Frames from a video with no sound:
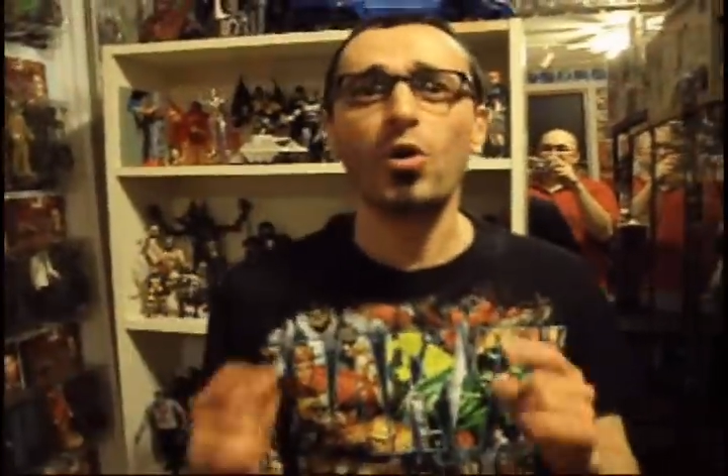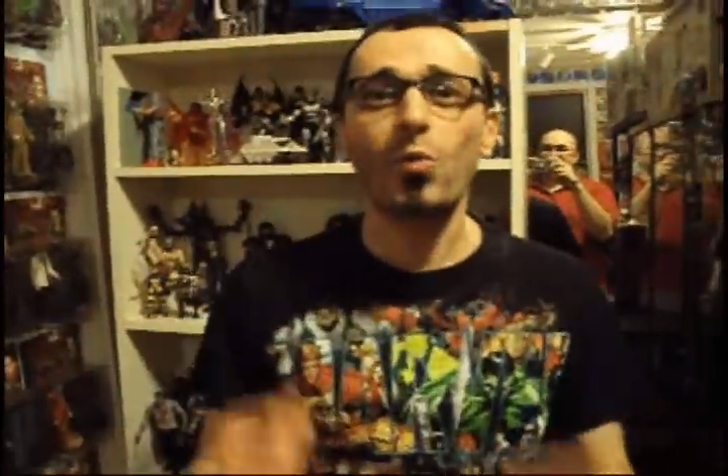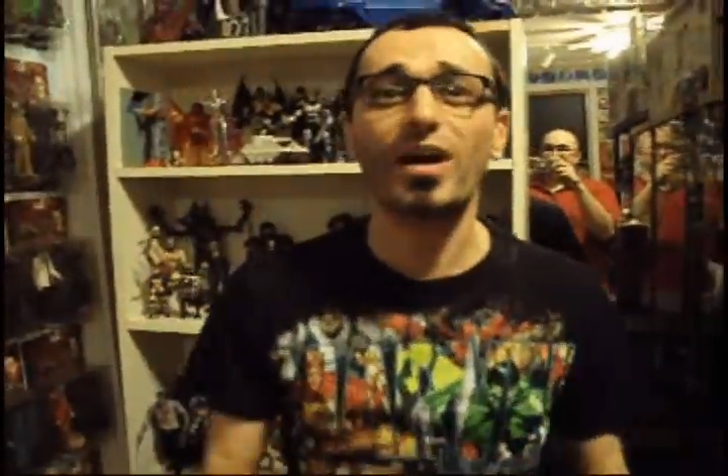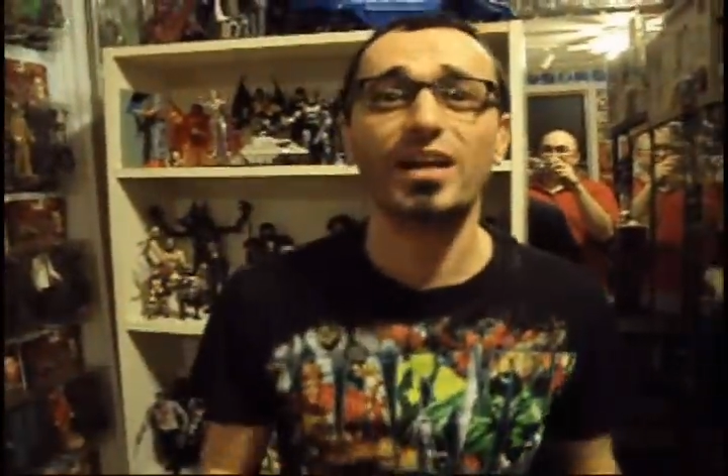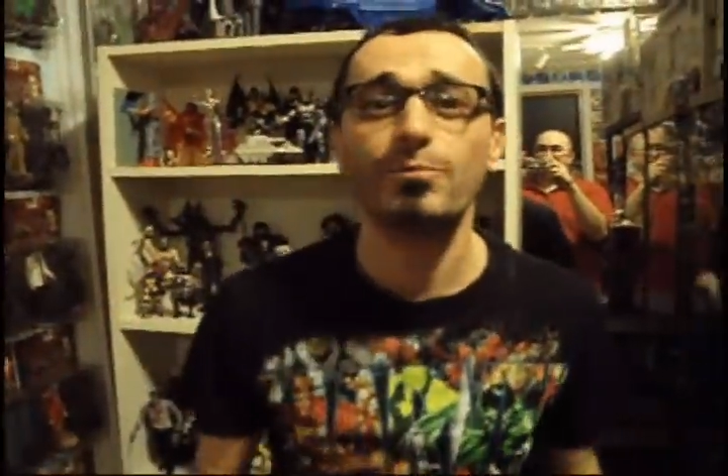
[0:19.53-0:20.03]

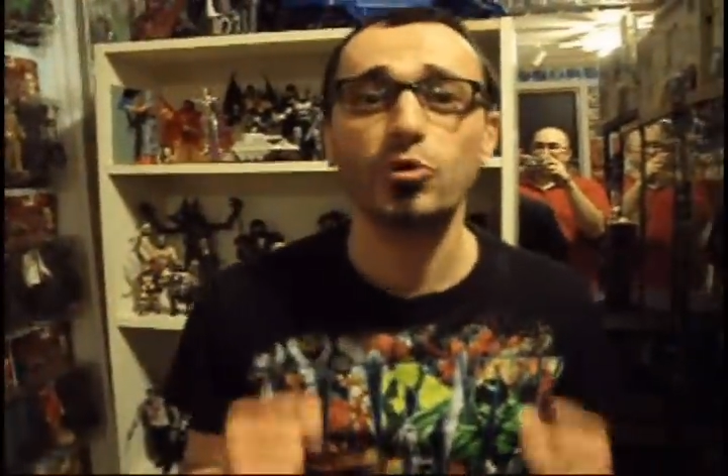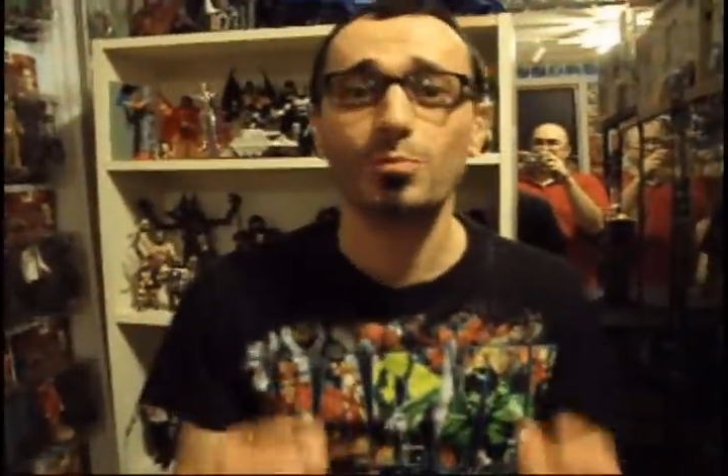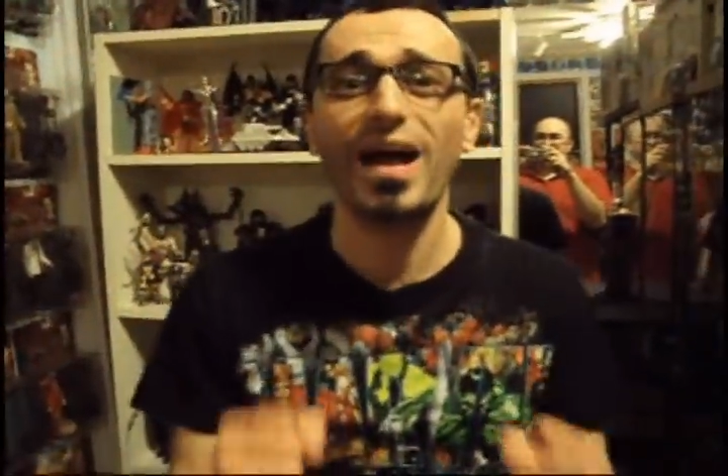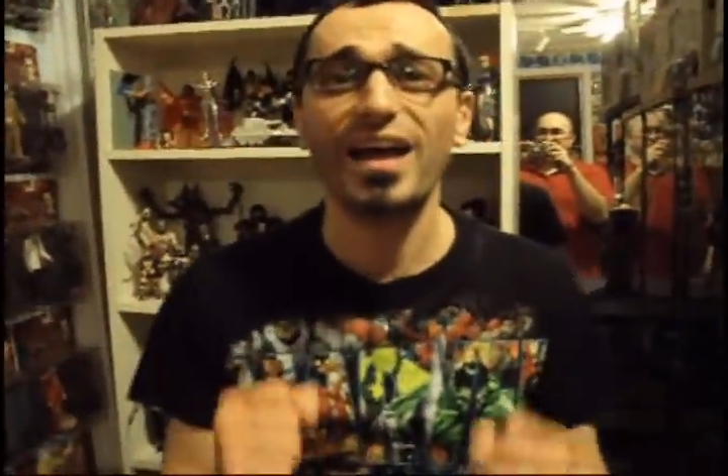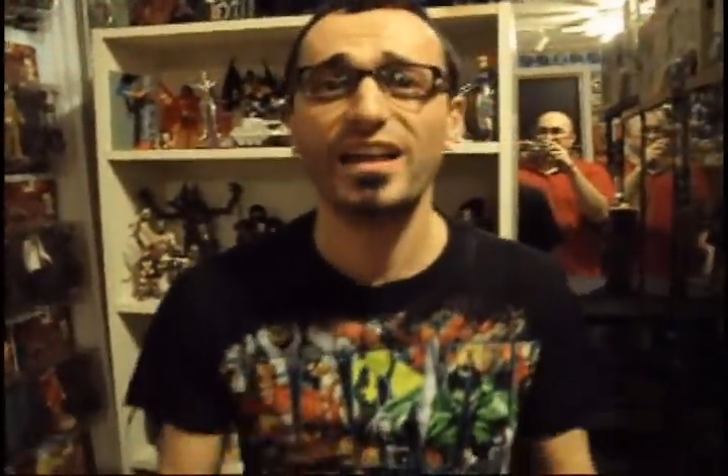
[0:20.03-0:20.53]
Welcome to
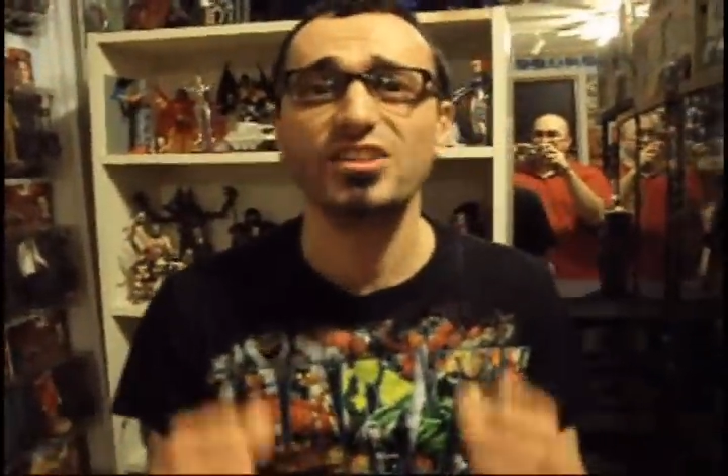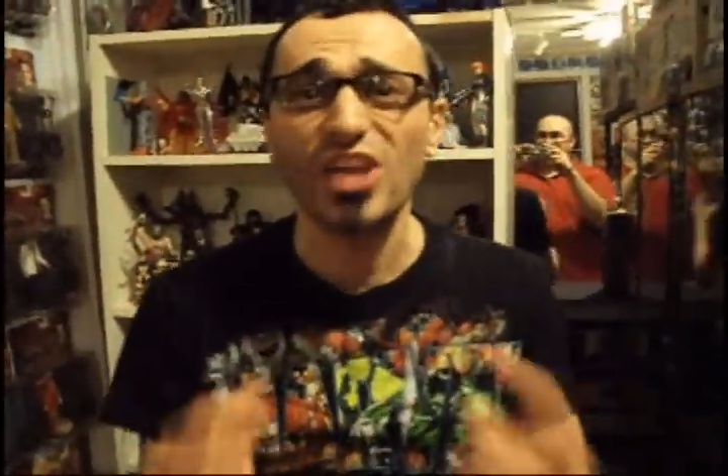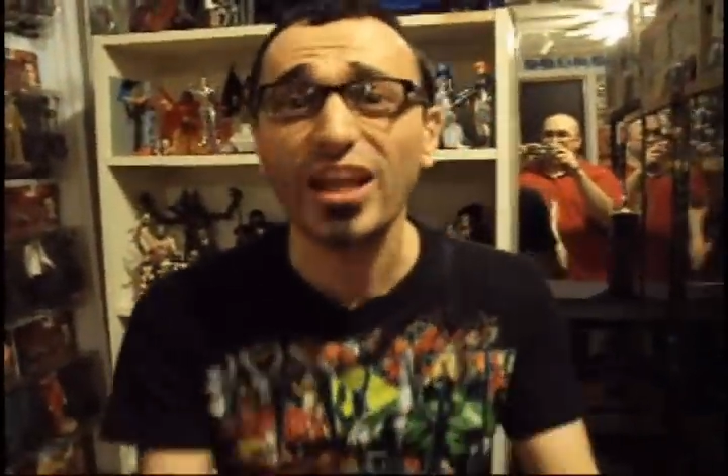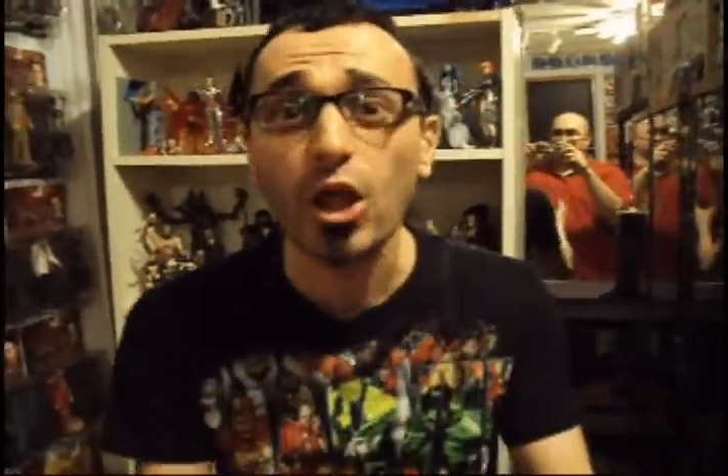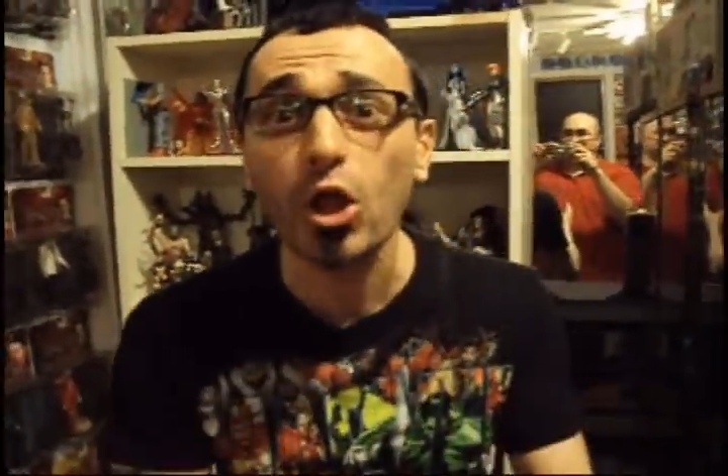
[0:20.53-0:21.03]
my
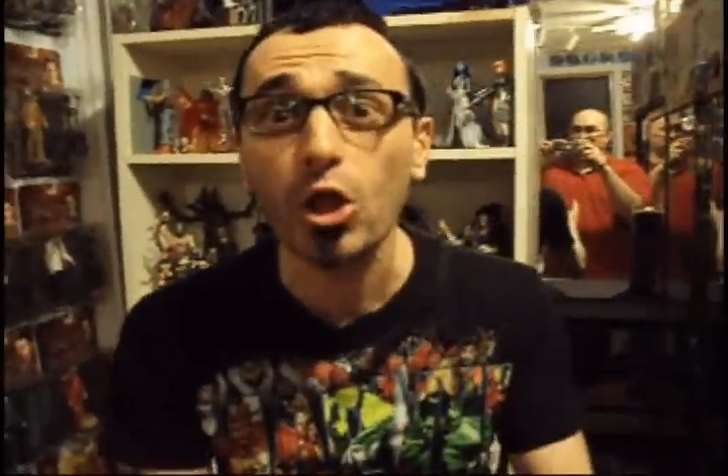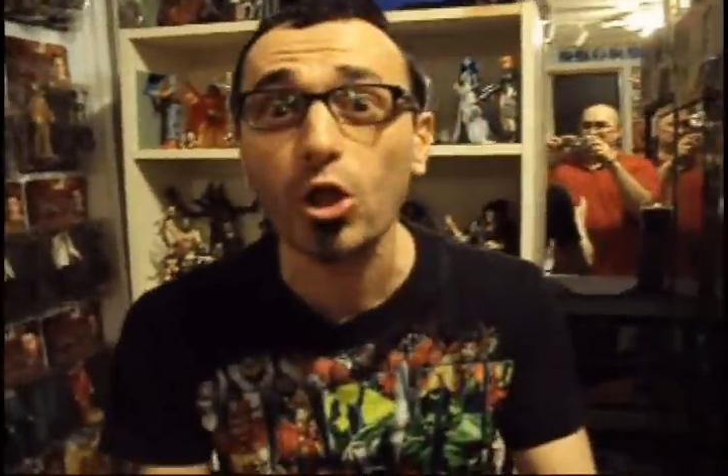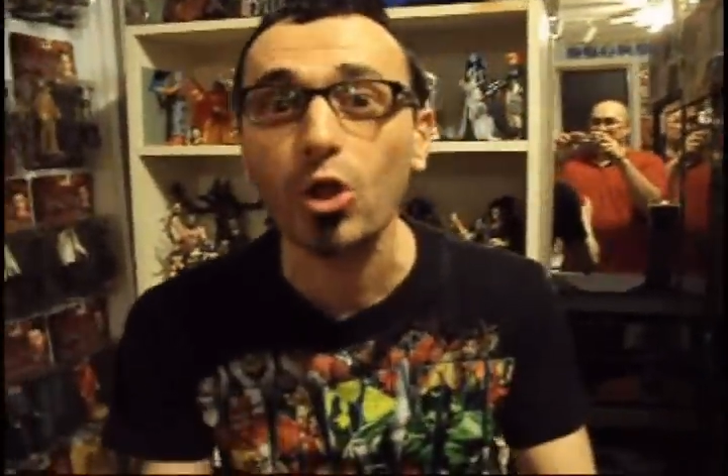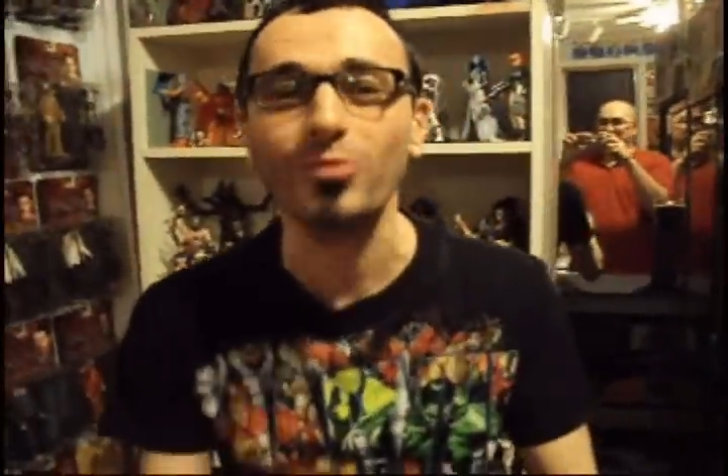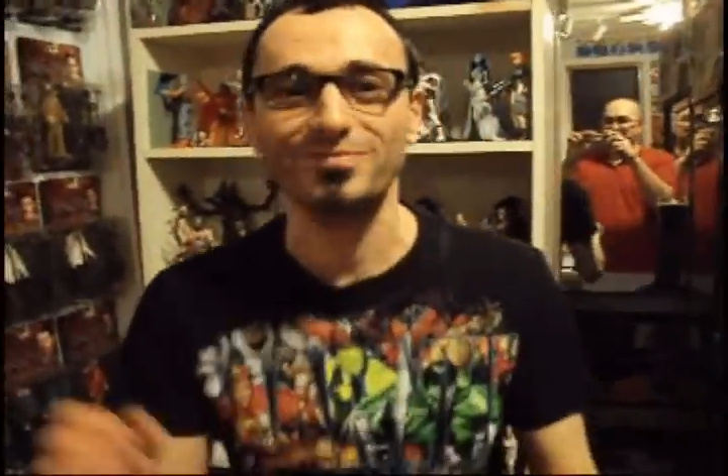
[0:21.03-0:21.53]

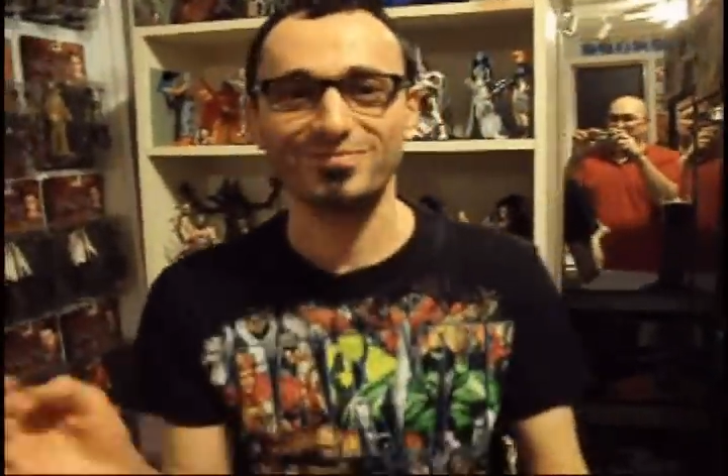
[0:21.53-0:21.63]
channel.